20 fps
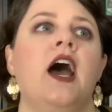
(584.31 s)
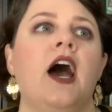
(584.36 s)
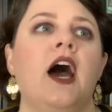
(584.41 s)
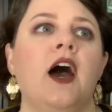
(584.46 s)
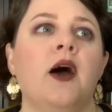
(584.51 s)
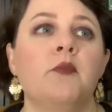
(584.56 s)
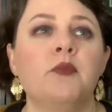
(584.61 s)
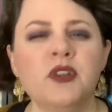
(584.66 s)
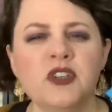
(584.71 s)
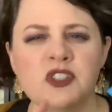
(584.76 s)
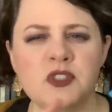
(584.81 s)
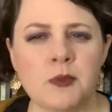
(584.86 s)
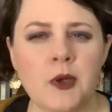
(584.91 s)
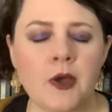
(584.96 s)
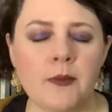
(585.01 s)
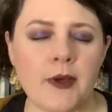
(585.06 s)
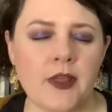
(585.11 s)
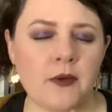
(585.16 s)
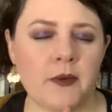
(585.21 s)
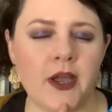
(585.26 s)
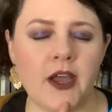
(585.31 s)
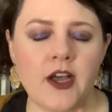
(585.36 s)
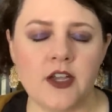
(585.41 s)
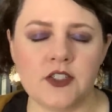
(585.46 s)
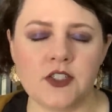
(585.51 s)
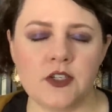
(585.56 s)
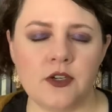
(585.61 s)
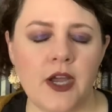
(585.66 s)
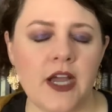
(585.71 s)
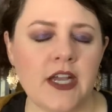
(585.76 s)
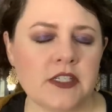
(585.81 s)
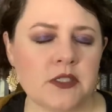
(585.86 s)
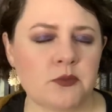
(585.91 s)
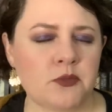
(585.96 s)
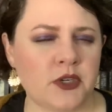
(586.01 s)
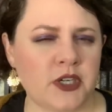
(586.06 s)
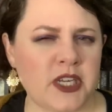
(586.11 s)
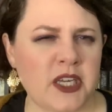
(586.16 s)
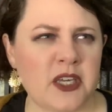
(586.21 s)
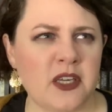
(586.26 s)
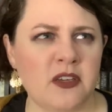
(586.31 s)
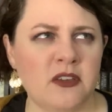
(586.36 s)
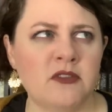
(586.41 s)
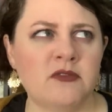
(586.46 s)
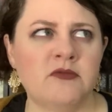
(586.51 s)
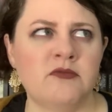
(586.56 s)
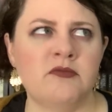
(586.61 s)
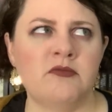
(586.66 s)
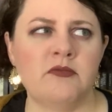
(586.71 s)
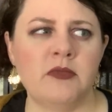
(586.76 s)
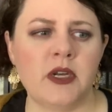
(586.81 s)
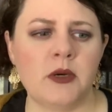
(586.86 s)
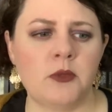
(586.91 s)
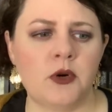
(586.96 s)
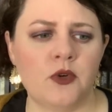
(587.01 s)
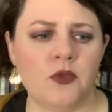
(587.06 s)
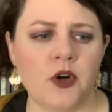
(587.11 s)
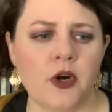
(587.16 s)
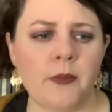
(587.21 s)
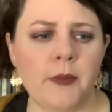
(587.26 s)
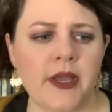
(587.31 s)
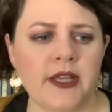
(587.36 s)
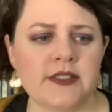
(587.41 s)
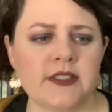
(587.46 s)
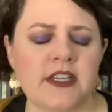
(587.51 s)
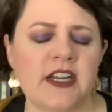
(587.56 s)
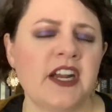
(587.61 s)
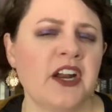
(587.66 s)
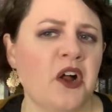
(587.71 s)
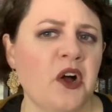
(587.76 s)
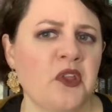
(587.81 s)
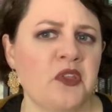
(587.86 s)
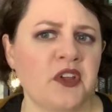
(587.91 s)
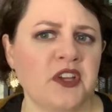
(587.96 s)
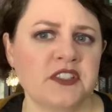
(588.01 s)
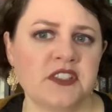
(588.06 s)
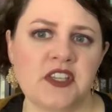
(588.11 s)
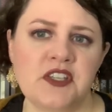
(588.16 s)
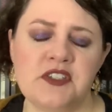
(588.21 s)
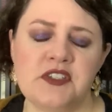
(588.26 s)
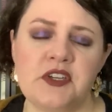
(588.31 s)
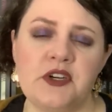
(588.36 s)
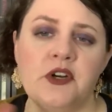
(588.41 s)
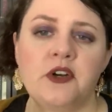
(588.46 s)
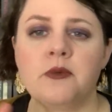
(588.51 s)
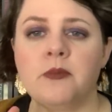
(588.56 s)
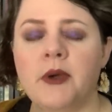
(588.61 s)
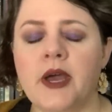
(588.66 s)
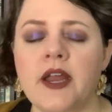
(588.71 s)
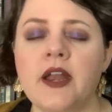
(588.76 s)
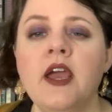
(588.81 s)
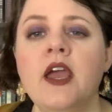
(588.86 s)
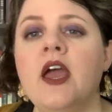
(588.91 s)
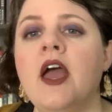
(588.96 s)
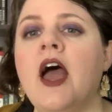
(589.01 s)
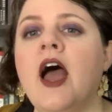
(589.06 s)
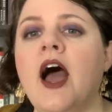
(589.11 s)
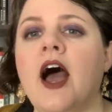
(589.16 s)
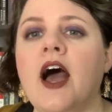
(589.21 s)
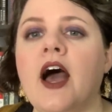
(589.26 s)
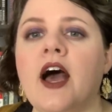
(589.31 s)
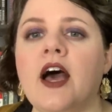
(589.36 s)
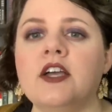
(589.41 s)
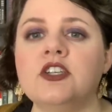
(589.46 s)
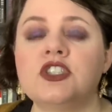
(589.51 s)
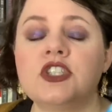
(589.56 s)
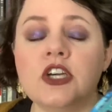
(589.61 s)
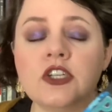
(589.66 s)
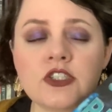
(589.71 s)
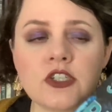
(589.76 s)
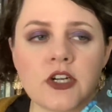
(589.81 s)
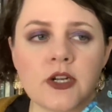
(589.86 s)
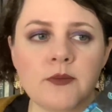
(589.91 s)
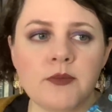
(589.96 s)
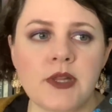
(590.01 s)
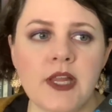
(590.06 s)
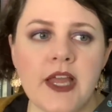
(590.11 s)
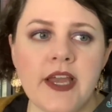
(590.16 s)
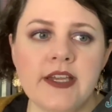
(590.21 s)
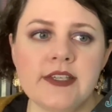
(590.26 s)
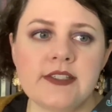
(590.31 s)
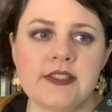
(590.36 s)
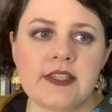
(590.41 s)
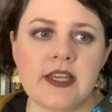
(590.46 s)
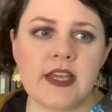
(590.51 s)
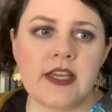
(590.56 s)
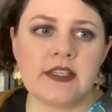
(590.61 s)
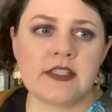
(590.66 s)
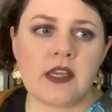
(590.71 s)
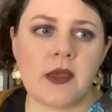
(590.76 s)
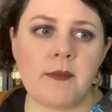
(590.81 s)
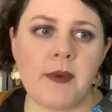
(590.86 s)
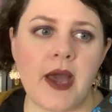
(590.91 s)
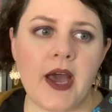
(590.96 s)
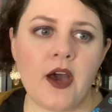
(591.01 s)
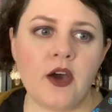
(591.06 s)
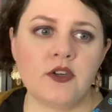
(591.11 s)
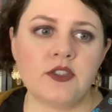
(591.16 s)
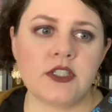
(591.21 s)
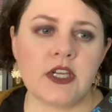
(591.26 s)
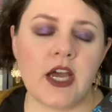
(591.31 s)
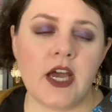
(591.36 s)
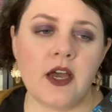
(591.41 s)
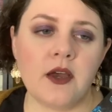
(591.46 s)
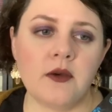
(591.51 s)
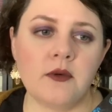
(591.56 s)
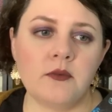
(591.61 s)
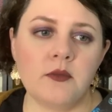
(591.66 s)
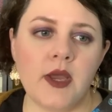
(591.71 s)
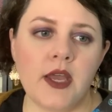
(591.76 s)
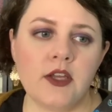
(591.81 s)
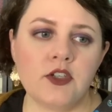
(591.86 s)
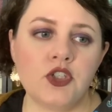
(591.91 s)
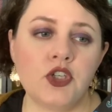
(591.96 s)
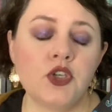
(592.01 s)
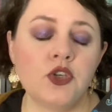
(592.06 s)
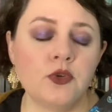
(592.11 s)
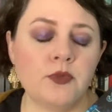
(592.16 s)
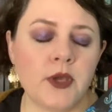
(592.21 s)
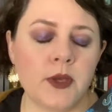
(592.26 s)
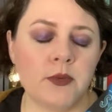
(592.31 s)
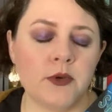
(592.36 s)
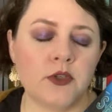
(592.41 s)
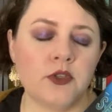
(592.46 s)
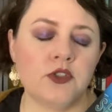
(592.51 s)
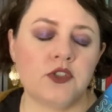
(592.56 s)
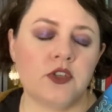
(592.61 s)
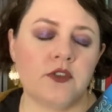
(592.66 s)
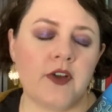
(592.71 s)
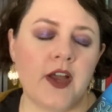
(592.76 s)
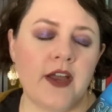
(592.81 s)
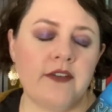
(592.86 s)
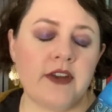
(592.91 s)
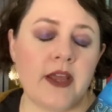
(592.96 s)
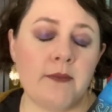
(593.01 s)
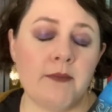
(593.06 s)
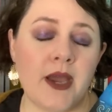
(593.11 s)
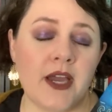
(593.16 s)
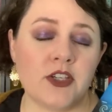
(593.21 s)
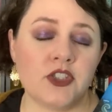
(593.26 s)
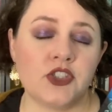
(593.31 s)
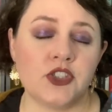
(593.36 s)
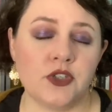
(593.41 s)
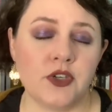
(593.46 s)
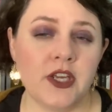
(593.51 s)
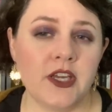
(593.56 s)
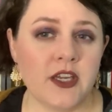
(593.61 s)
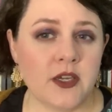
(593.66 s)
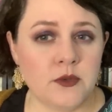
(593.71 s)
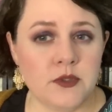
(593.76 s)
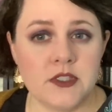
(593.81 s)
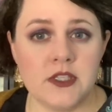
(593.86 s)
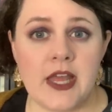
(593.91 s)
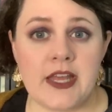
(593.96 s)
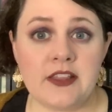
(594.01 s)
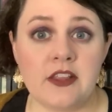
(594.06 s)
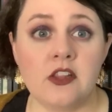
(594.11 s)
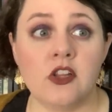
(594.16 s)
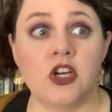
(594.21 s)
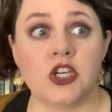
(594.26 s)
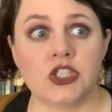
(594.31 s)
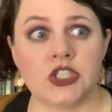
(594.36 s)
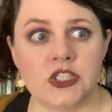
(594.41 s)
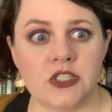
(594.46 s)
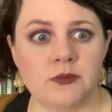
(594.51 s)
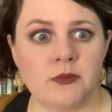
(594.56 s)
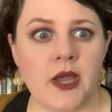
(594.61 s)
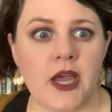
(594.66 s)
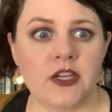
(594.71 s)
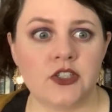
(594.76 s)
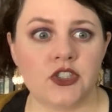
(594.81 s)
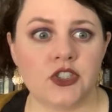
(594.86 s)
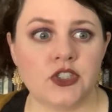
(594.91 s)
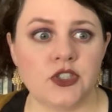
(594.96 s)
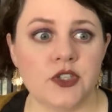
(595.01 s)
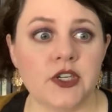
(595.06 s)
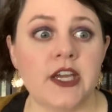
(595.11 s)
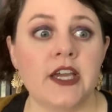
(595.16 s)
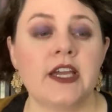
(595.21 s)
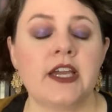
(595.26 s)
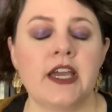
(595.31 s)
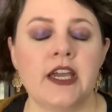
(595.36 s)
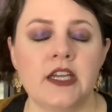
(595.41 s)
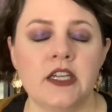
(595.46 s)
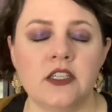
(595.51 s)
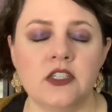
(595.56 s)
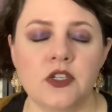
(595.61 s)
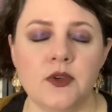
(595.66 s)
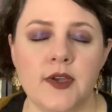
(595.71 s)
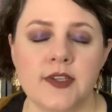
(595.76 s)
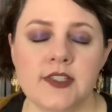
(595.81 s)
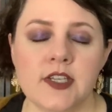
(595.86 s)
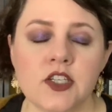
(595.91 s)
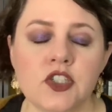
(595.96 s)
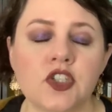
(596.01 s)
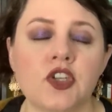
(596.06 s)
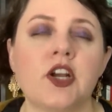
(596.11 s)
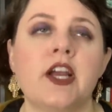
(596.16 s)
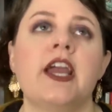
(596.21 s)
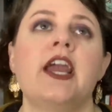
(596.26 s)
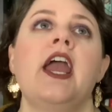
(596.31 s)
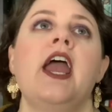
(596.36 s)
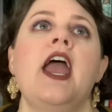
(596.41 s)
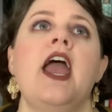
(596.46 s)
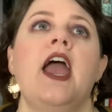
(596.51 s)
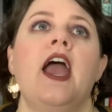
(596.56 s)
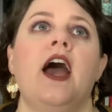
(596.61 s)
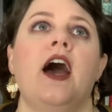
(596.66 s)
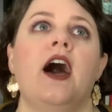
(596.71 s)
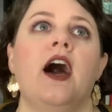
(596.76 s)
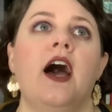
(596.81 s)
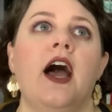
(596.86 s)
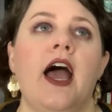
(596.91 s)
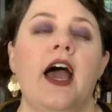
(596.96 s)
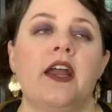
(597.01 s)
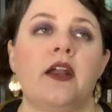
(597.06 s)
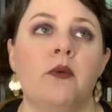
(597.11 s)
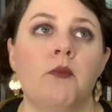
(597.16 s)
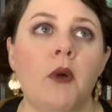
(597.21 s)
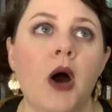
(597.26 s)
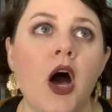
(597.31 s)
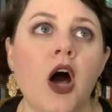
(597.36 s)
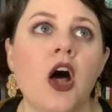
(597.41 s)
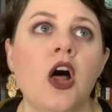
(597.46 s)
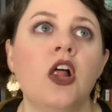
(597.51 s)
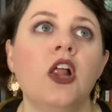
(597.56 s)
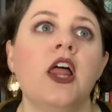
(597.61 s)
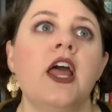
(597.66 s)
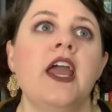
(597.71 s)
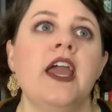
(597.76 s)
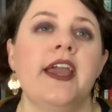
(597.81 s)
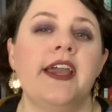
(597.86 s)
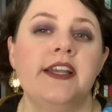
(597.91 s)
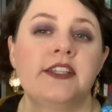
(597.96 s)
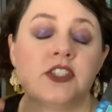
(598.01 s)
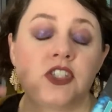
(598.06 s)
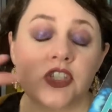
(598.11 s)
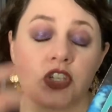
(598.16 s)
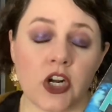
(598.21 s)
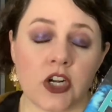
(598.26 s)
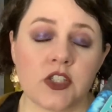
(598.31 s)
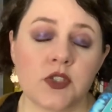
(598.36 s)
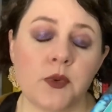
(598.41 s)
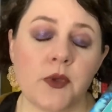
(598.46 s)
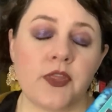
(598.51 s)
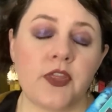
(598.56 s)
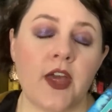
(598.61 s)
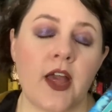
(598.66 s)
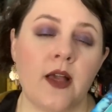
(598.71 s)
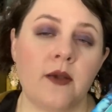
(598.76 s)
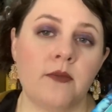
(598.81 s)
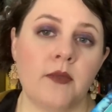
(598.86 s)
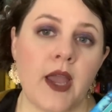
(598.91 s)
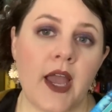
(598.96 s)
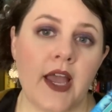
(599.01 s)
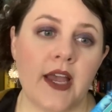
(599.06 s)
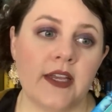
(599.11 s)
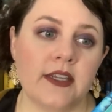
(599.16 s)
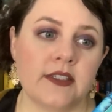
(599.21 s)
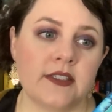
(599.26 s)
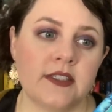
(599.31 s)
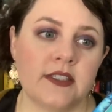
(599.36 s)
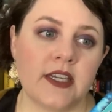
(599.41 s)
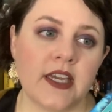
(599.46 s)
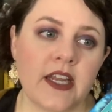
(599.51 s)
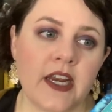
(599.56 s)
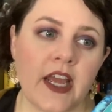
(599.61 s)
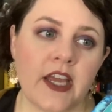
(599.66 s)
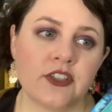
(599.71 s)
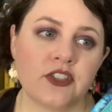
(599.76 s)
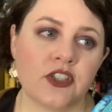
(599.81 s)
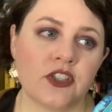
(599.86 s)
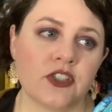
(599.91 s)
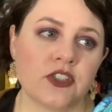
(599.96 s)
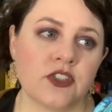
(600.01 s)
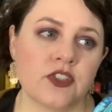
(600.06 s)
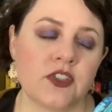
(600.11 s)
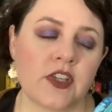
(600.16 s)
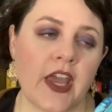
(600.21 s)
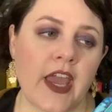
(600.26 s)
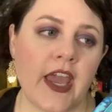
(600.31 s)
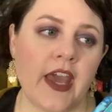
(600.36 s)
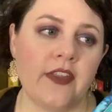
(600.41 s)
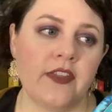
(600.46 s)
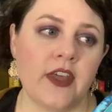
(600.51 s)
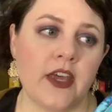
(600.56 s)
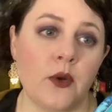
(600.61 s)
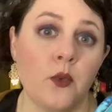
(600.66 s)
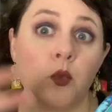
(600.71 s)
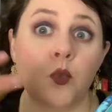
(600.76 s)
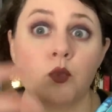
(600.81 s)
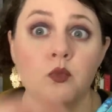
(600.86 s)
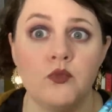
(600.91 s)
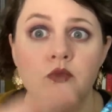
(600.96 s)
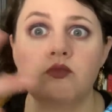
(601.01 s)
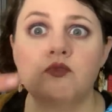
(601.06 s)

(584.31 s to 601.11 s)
Uh, Blue Smoke, by the way, also has pretty minimal romance in it, all things considered. But uh, Shelter in Place is about um, two people who survived a mass shooting. It was like the largest mass shooting in US history uh, at a mall. It starts with them as teenagers and then